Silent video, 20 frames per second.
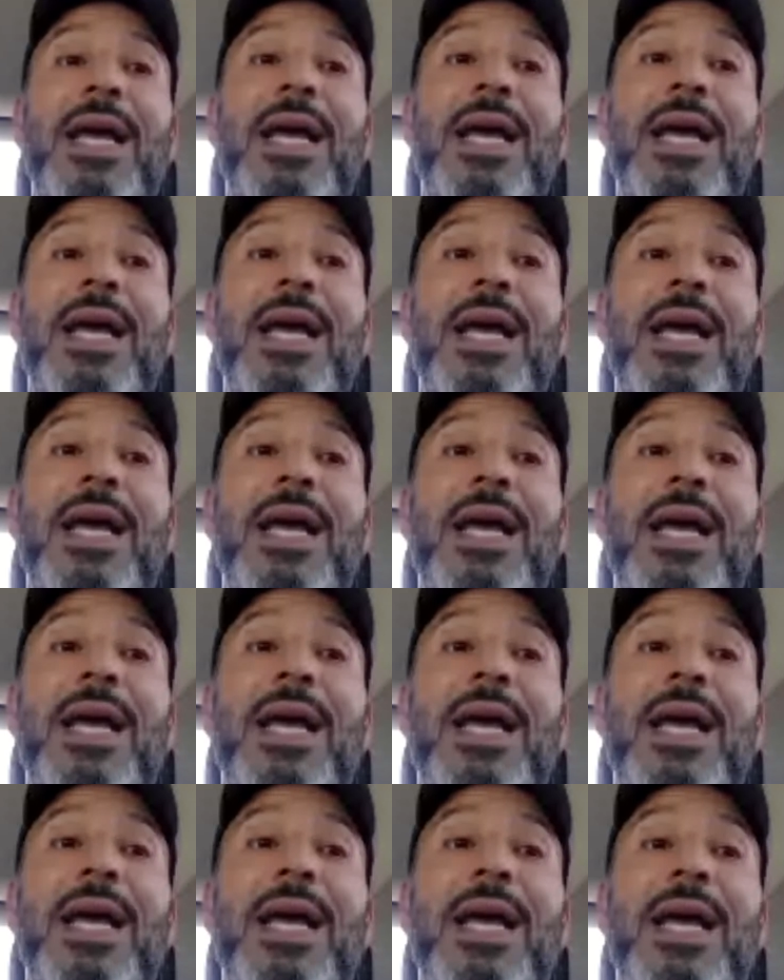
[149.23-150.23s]
and that we
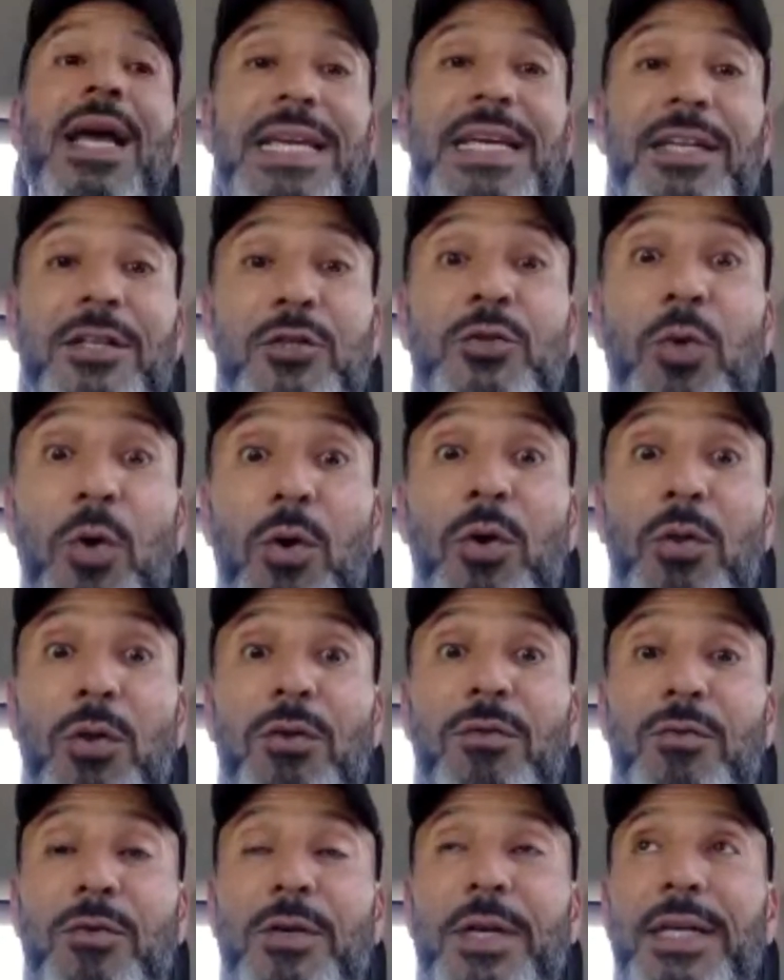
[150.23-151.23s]
don't have any control
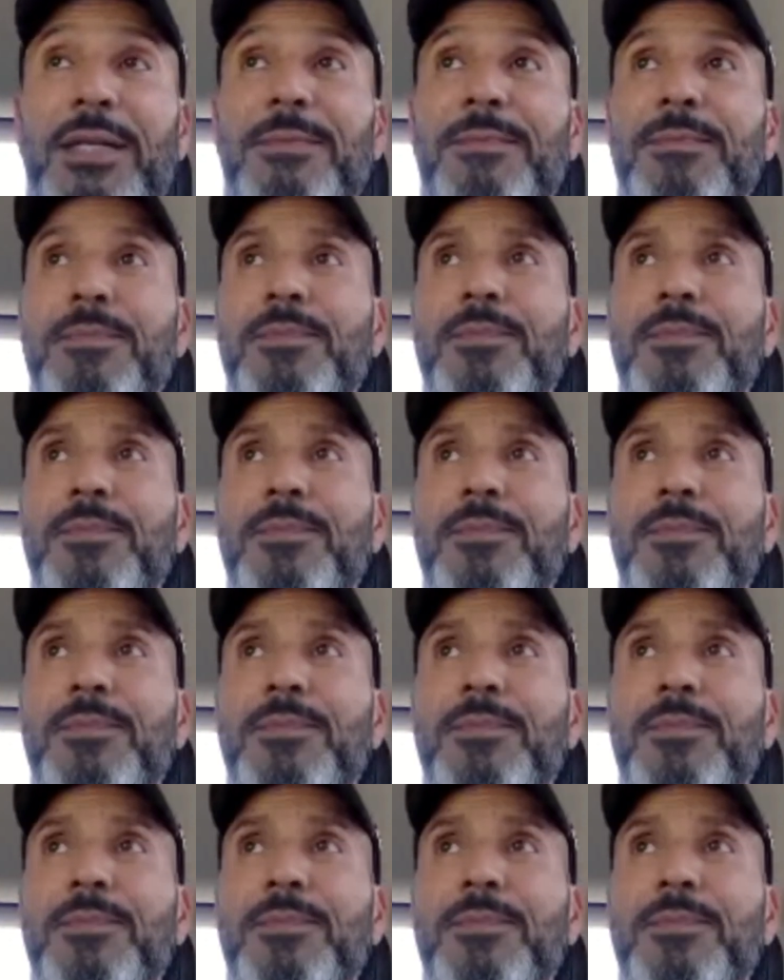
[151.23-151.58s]
over it.